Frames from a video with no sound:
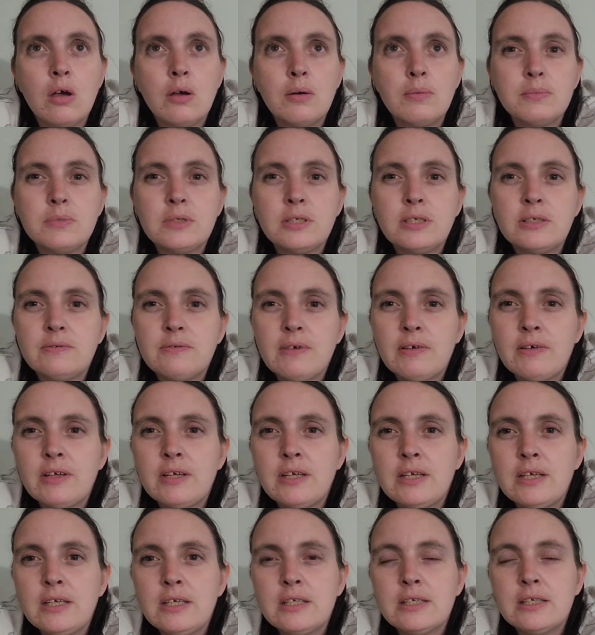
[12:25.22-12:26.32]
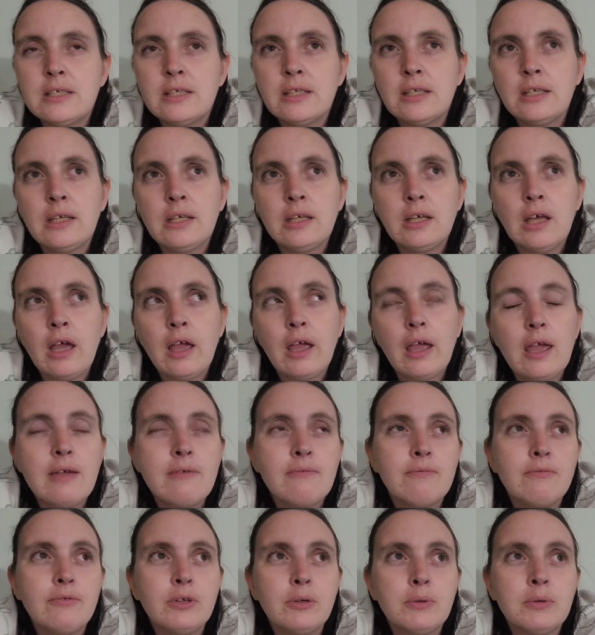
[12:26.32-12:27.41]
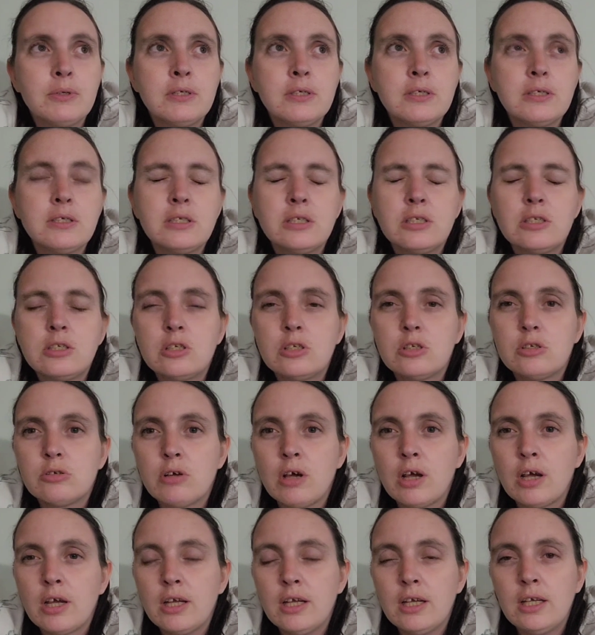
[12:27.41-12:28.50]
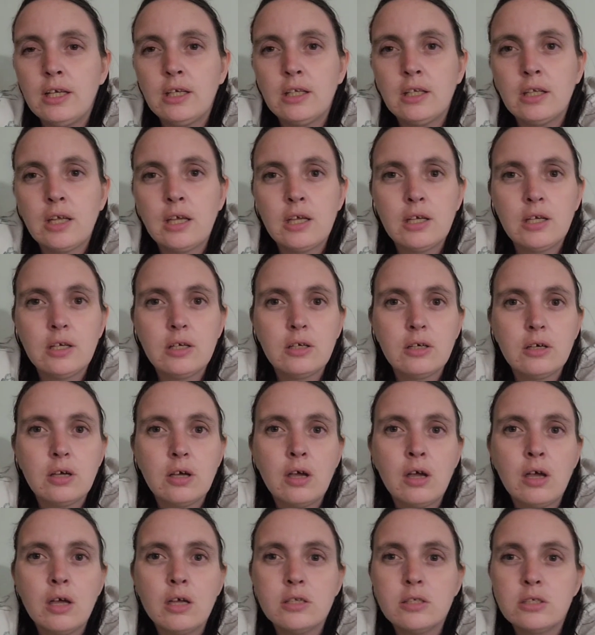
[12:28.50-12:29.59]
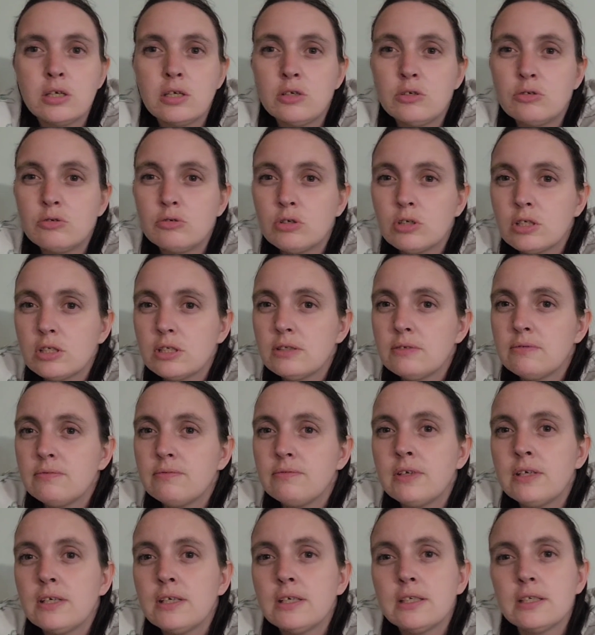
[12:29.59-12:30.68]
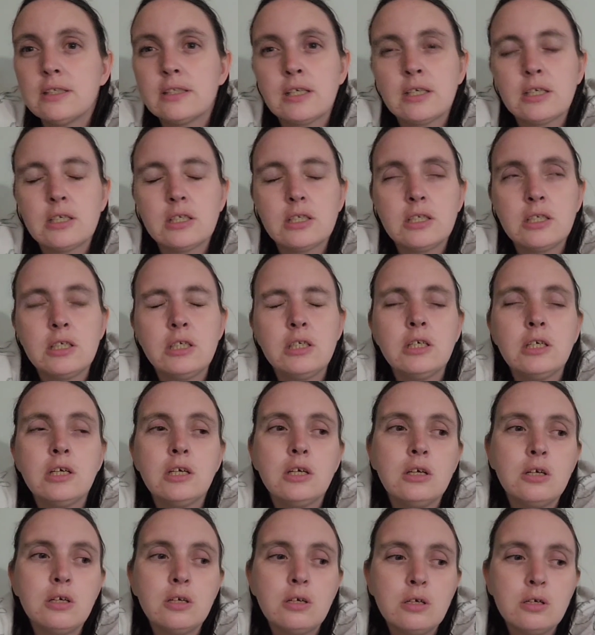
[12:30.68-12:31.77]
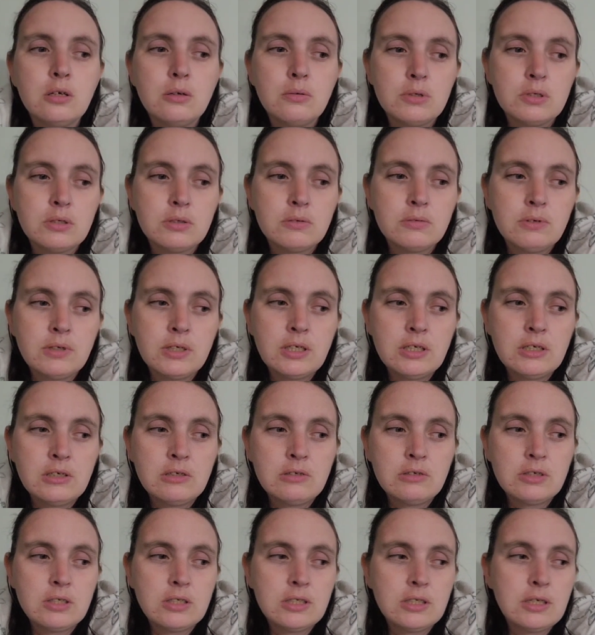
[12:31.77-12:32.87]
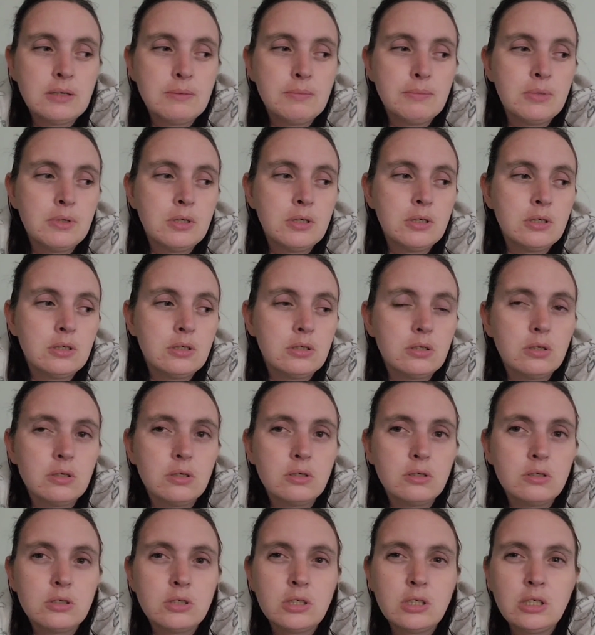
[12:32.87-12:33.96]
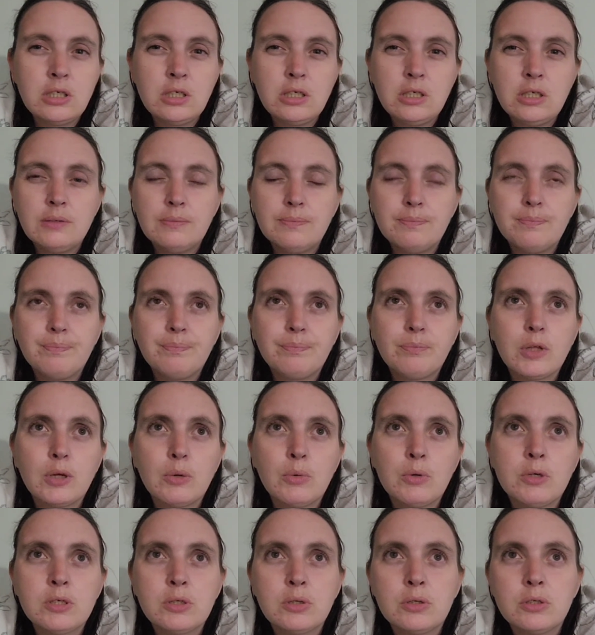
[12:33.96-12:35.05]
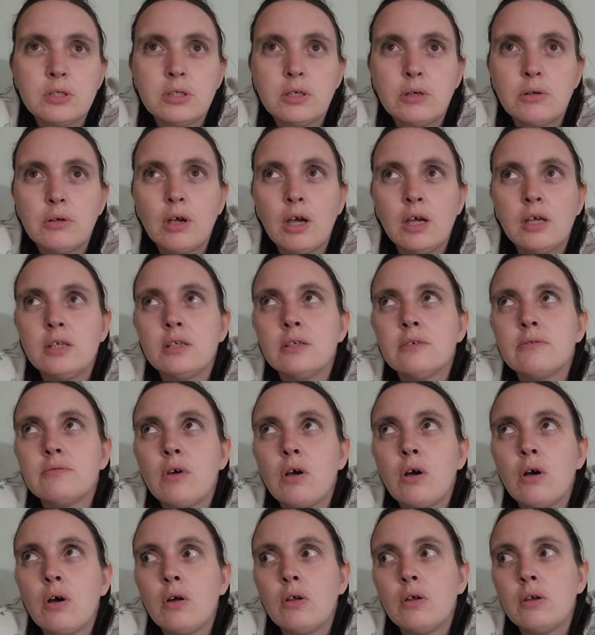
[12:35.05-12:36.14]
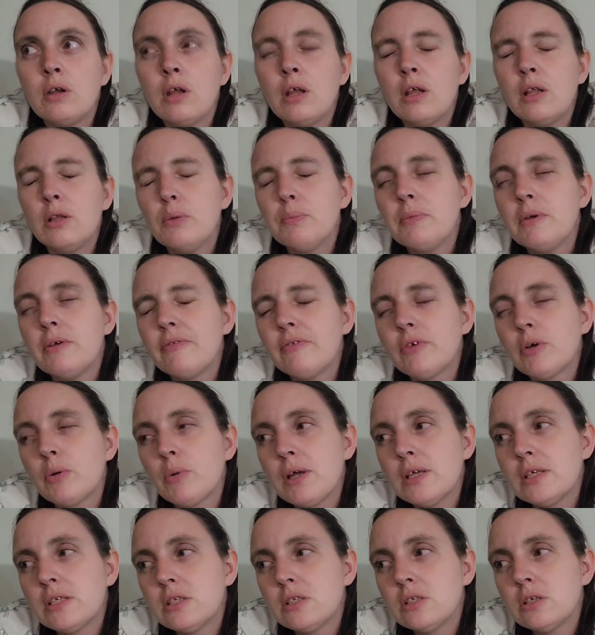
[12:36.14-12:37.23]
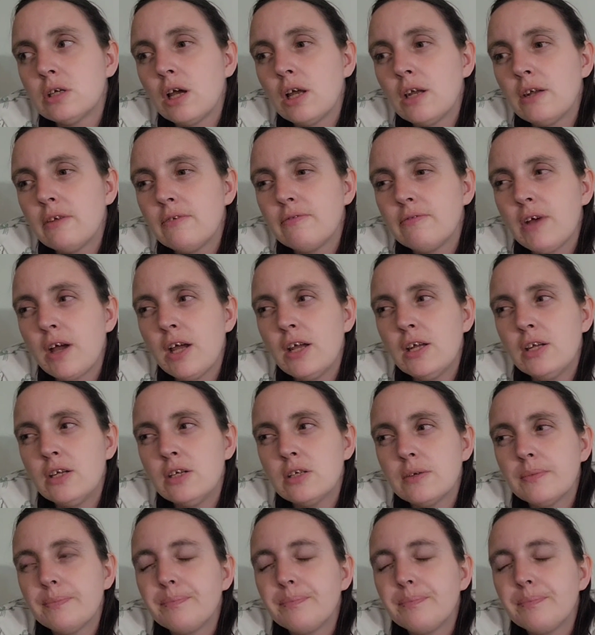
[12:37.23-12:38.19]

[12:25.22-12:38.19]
she's very easily like influenced into trying like certain drugs and things that she wasn't really interested in, but she was also kind of on a little bit to kind of find